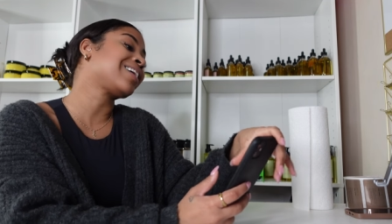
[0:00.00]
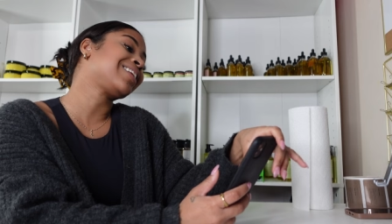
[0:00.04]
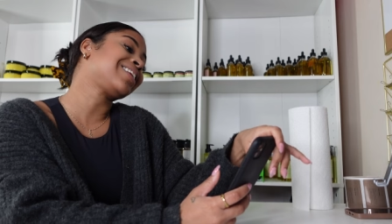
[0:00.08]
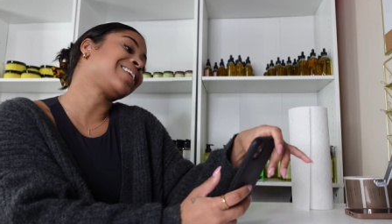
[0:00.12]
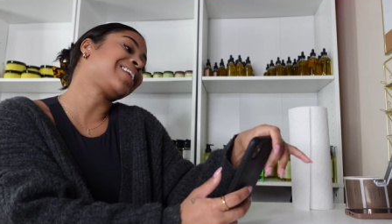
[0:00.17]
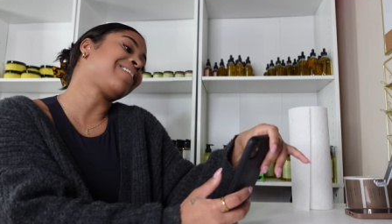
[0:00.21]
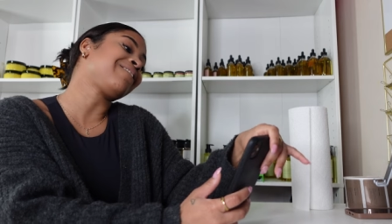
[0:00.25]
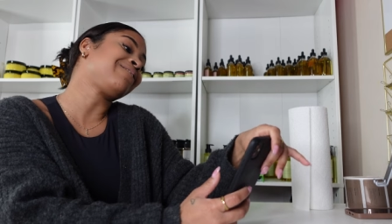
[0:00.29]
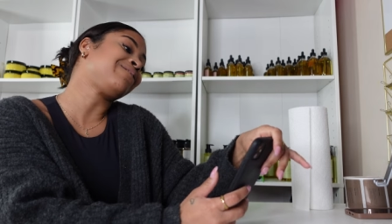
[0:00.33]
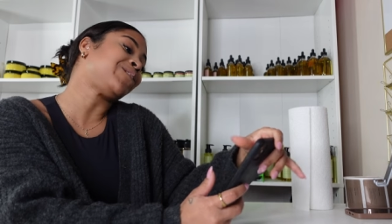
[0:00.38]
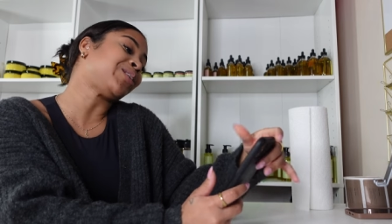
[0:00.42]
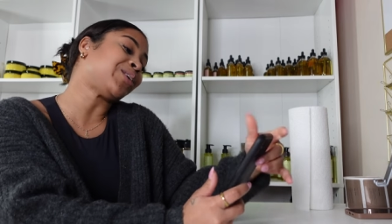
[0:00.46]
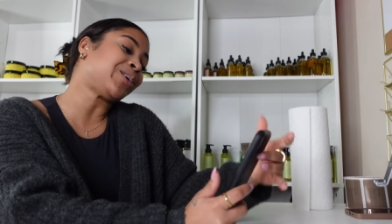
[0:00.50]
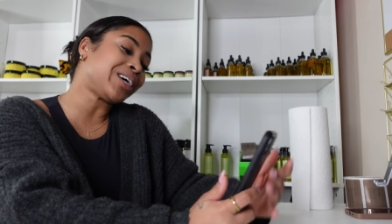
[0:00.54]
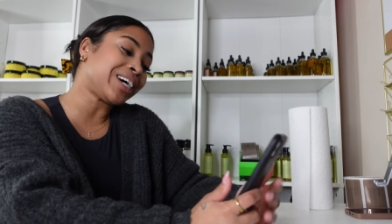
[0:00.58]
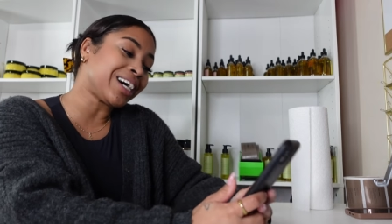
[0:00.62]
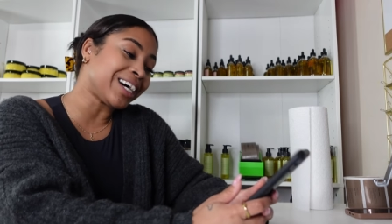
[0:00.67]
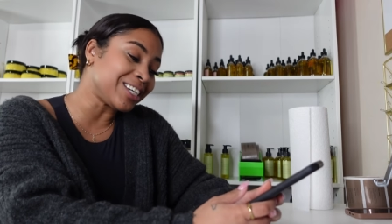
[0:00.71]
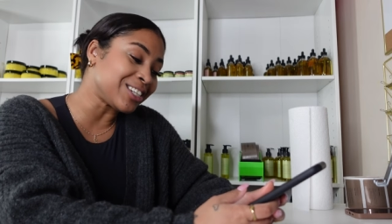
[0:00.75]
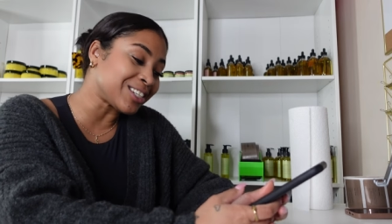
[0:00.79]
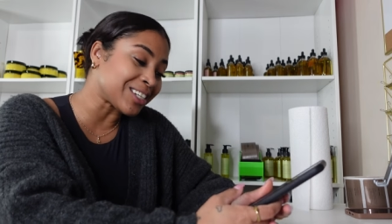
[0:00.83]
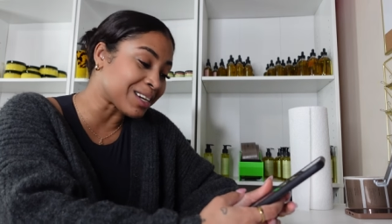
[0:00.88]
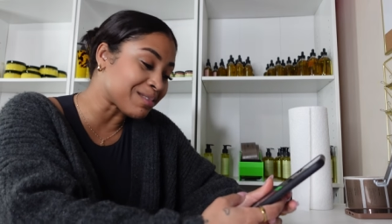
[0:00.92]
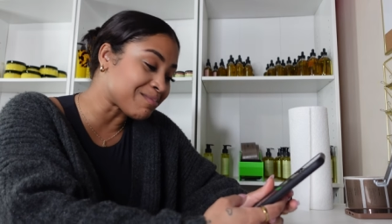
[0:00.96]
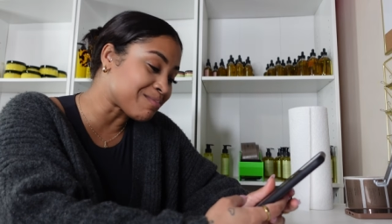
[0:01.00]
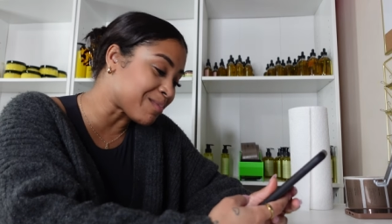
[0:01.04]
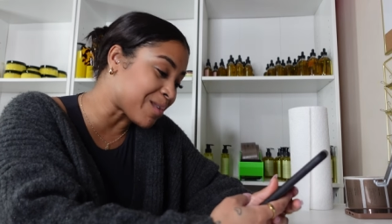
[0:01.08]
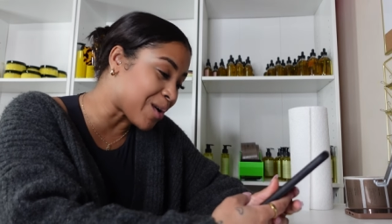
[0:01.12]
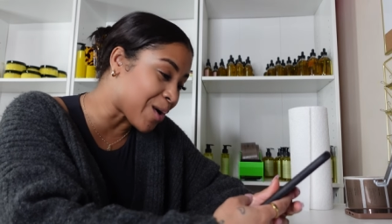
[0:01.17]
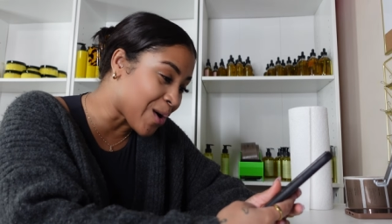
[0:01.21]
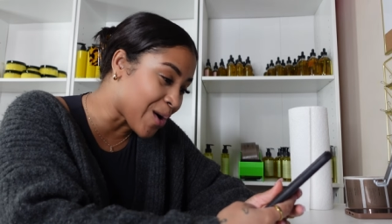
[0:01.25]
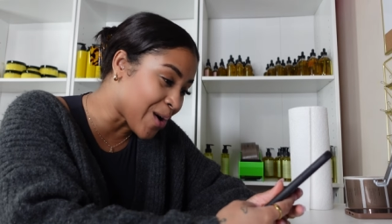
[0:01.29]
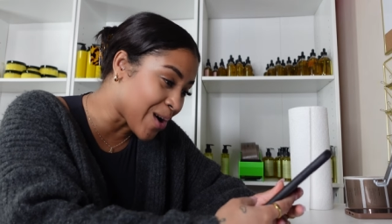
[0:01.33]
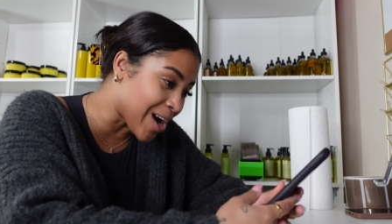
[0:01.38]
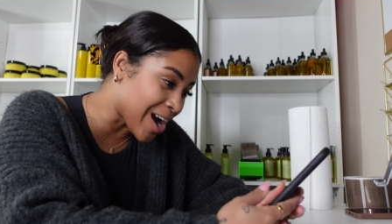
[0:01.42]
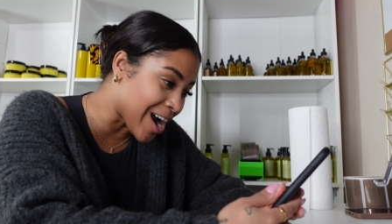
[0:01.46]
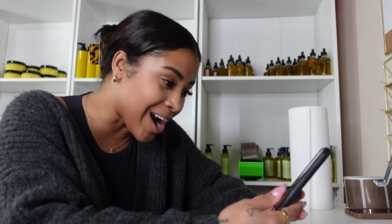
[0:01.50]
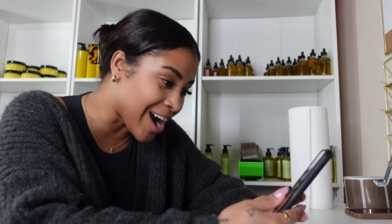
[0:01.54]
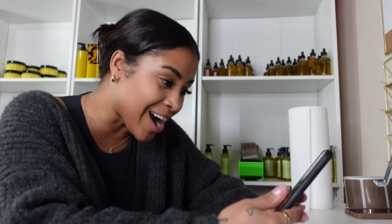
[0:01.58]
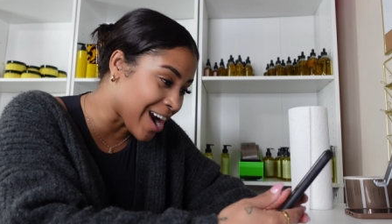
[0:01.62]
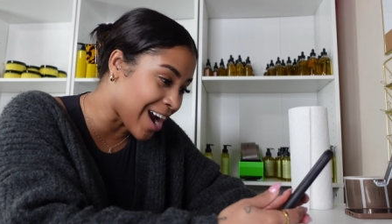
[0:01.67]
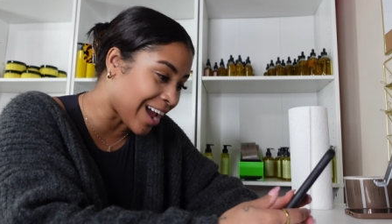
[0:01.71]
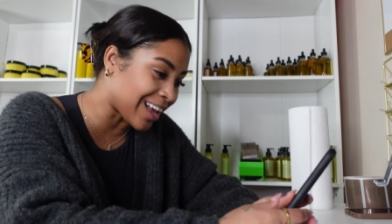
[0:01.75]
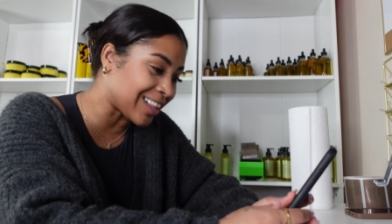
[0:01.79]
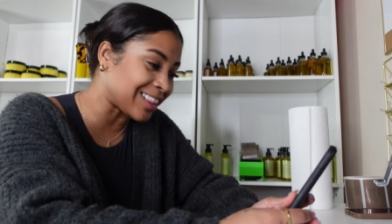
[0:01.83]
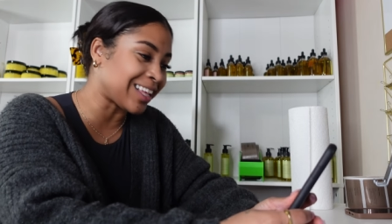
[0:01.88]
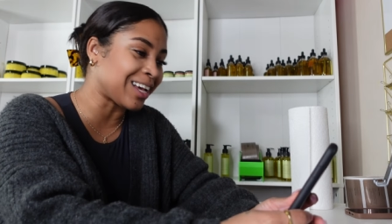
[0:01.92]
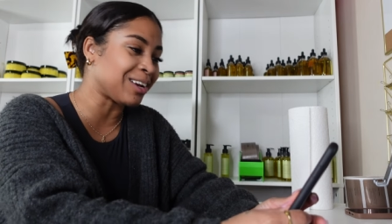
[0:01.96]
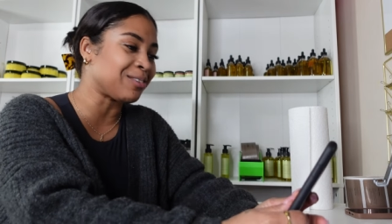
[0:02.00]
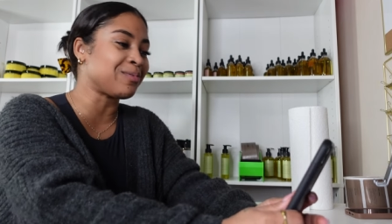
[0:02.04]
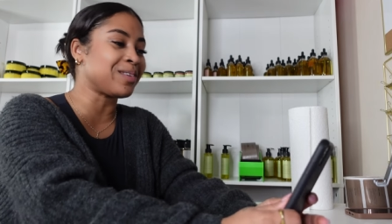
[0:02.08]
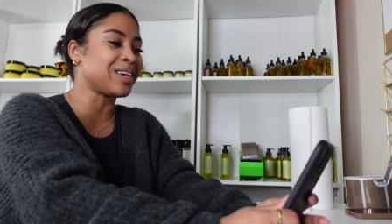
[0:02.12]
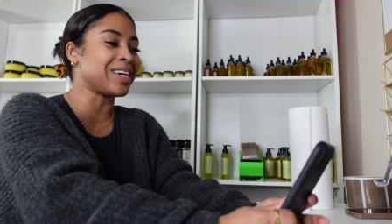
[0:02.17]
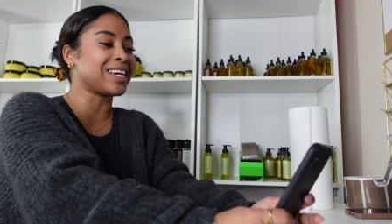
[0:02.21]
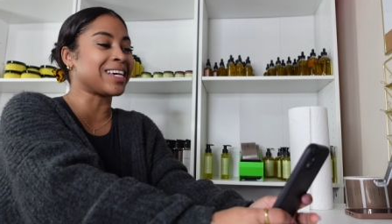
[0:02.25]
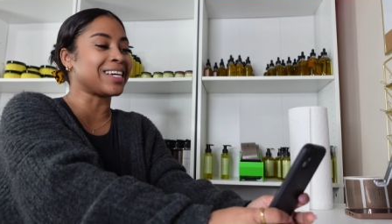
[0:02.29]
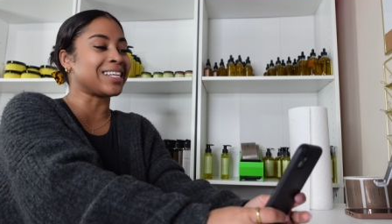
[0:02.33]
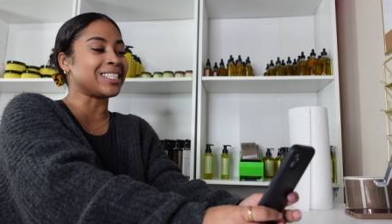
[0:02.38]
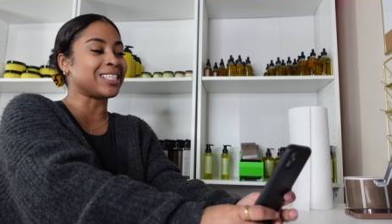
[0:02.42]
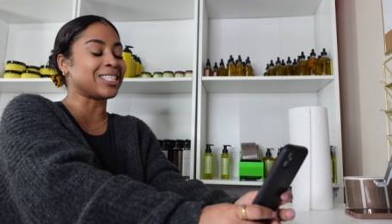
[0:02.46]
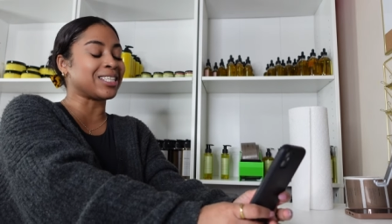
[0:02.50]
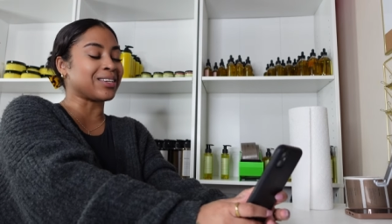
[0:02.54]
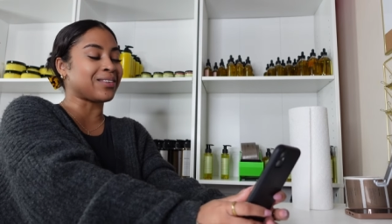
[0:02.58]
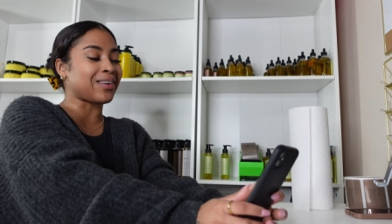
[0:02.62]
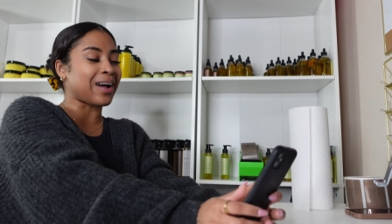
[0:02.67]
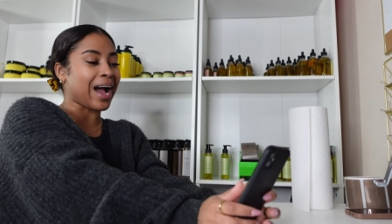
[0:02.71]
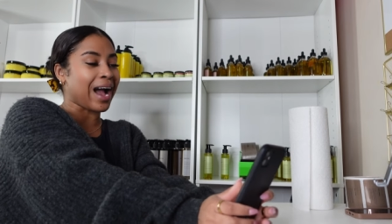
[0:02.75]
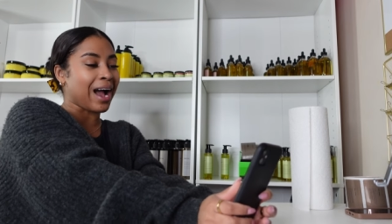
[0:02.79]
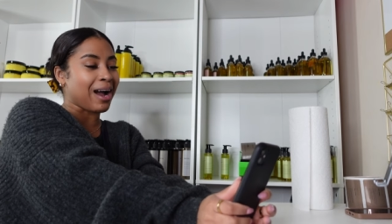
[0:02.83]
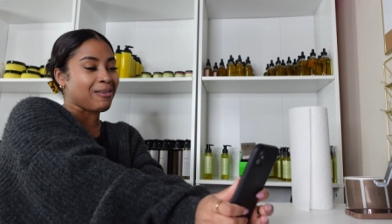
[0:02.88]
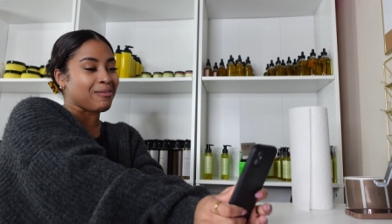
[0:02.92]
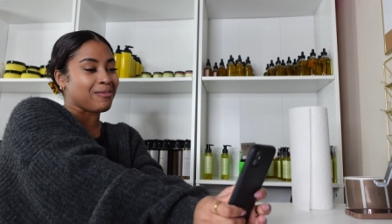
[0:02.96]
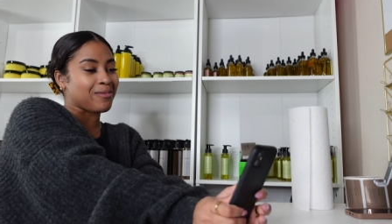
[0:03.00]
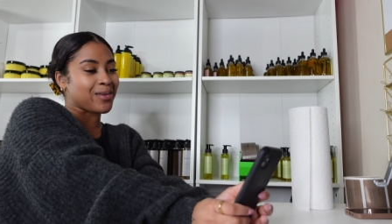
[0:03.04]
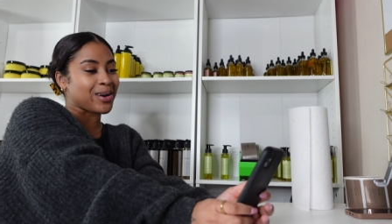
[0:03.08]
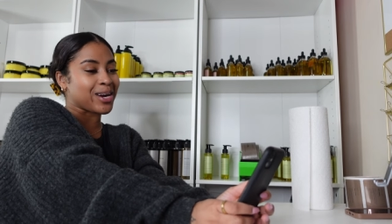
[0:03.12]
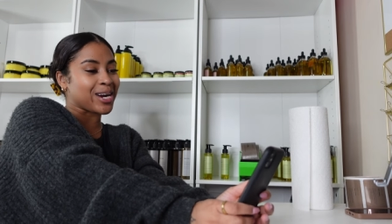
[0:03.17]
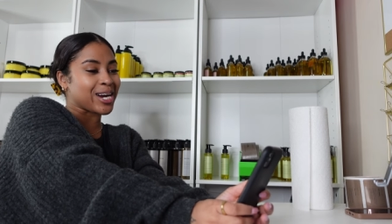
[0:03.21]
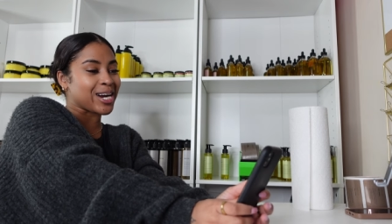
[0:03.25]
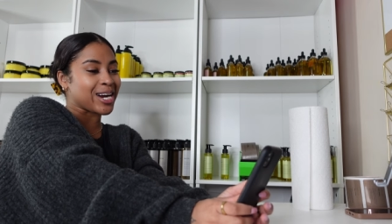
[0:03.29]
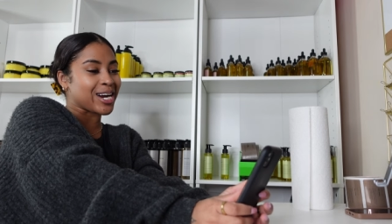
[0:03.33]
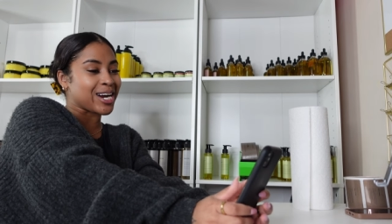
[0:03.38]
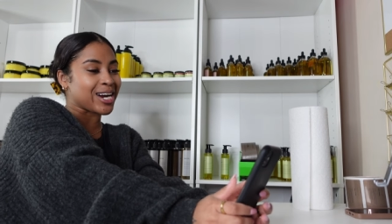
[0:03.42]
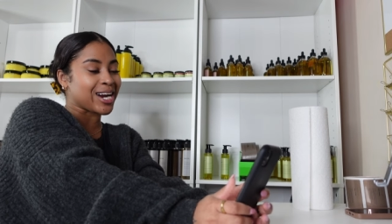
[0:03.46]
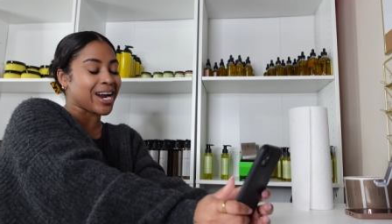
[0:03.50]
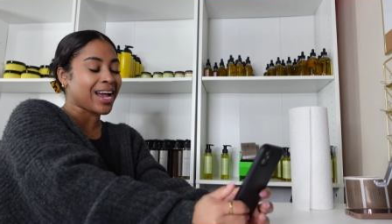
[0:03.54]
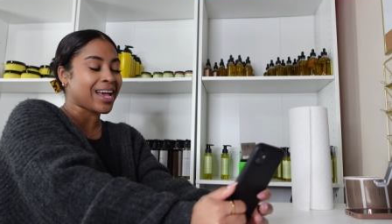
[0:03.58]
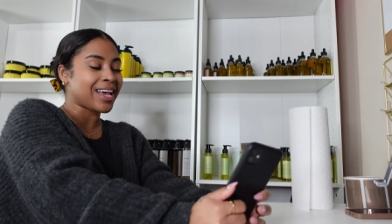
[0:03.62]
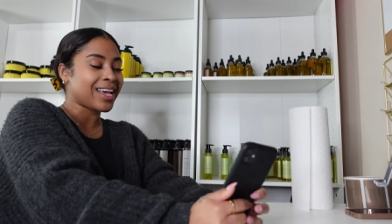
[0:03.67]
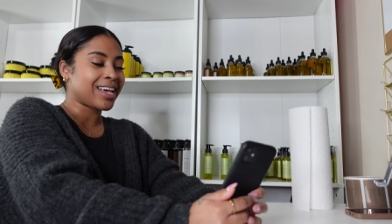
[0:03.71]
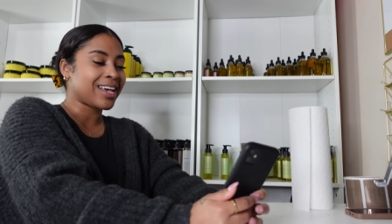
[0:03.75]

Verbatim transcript: need 400 more, and then we can do our